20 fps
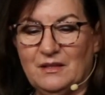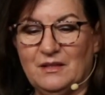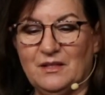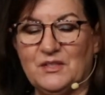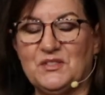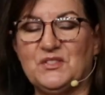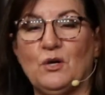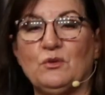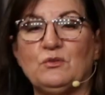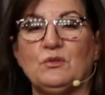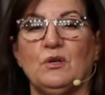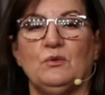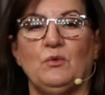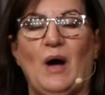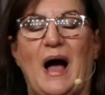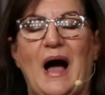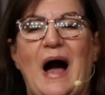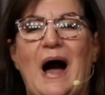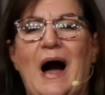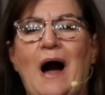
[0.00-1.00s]
And so
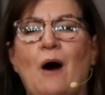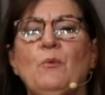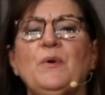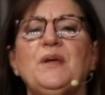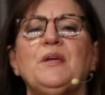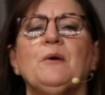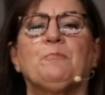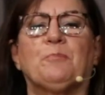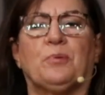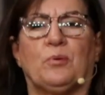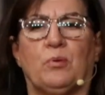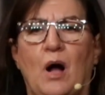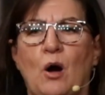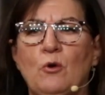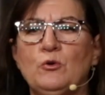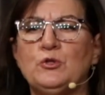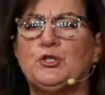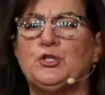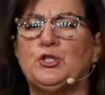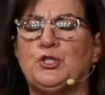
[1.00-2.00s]
how we
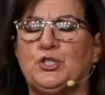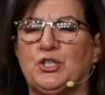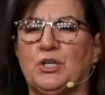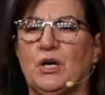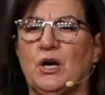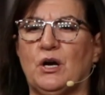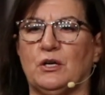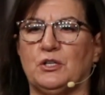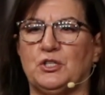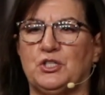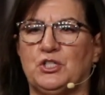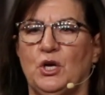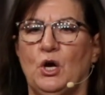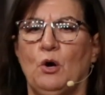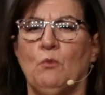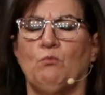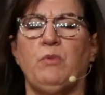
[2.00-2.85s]
approach church,